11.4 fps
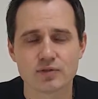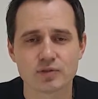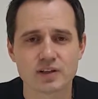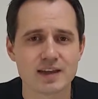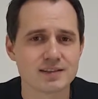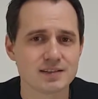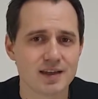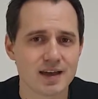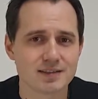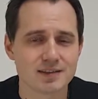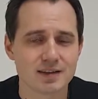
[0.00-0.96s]
or
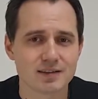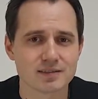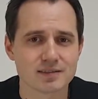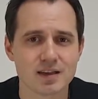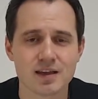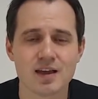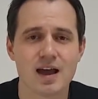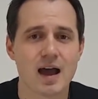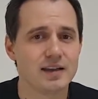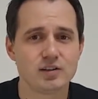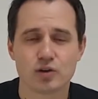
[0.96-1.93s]
99 seconds,
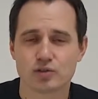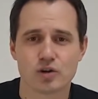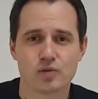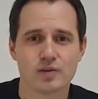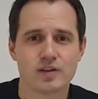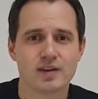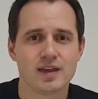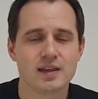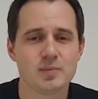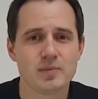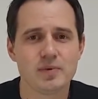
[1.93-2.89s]
I don't know,
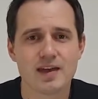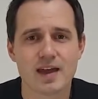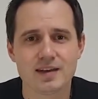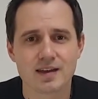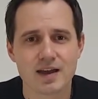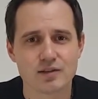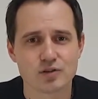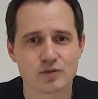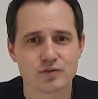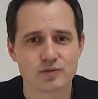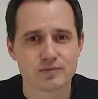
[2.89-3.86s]
it may be any kind
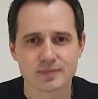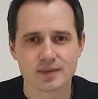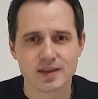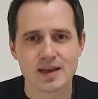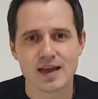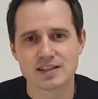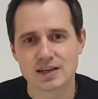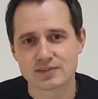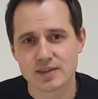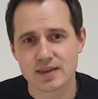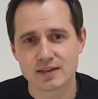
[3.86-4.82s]
of. And
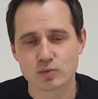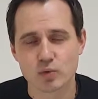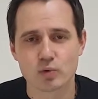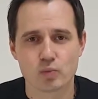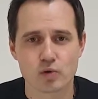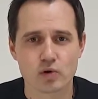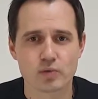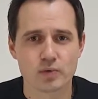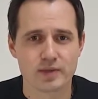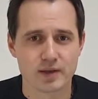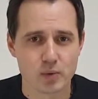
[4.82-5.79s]
after that we'll work
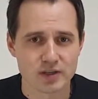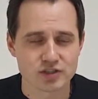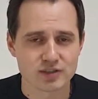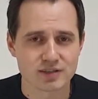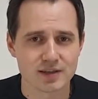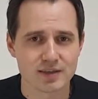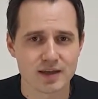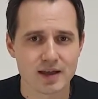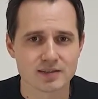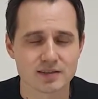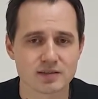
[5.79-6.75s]
with the questions and
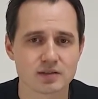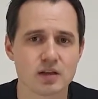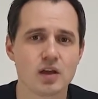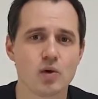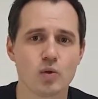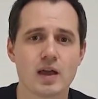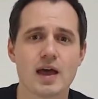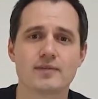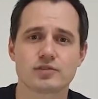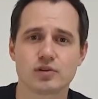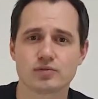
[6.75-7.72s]
answers. We'll
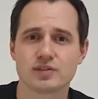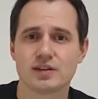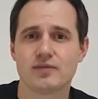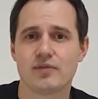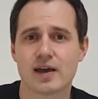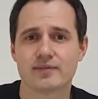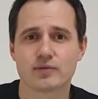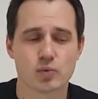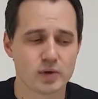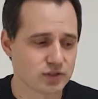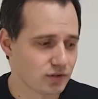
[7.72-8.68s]
have totally 5
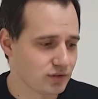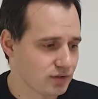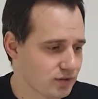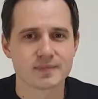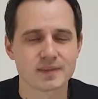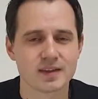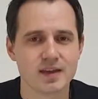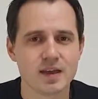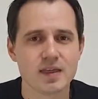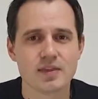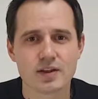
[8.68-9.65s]
questions.
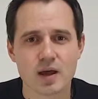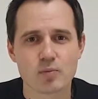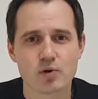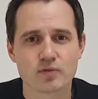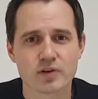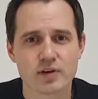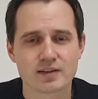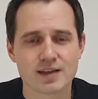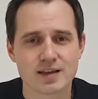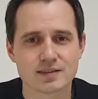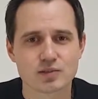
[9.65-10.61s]
The number of
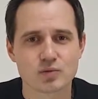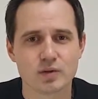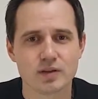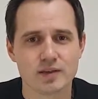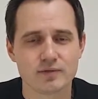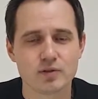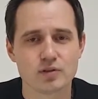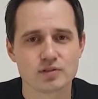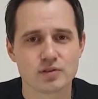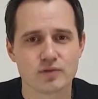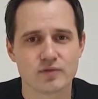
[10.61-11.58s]
correct answers will
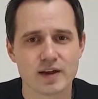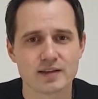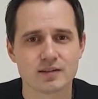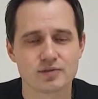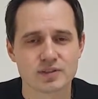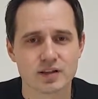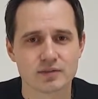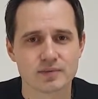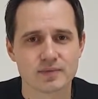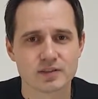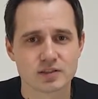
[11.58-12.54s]
influence your final
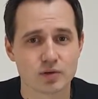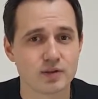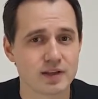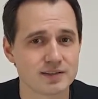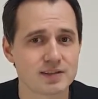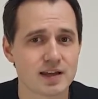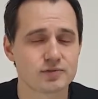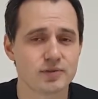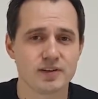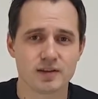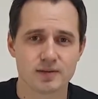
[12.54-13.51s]
result. So let's start
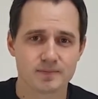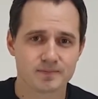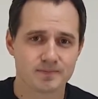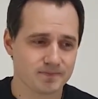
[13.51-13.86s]
reading.